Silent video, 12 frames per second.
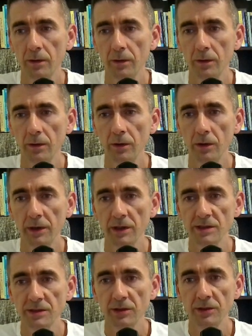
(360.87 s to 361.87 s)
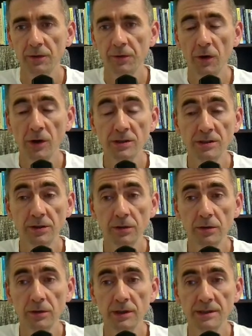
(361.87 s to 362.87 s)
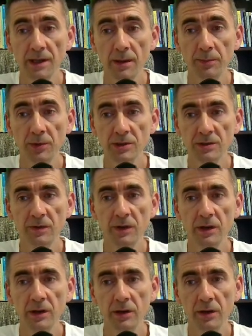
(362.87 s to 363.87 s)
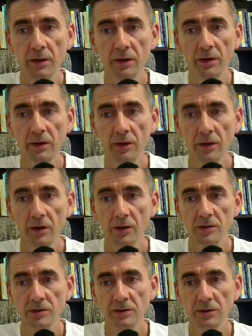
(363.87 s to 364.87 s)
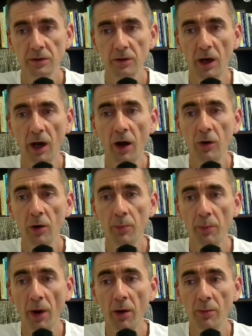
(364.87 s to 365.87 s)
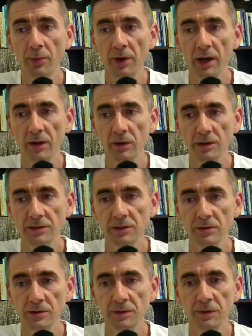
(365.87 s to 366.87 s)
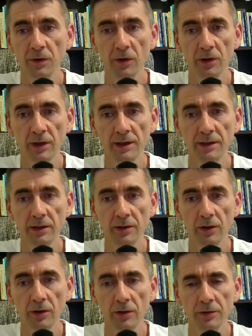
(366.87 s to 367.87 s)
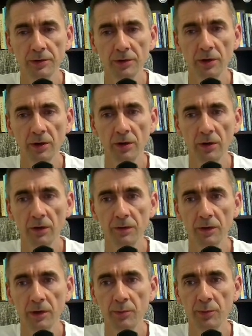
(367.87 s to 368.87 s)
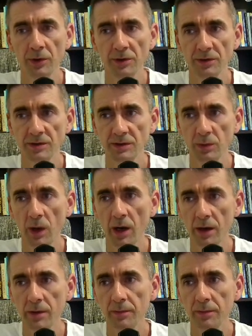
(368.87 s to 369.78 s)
Okay, so in the first two examples we saw how a pawn break was used for getting the control of an important square.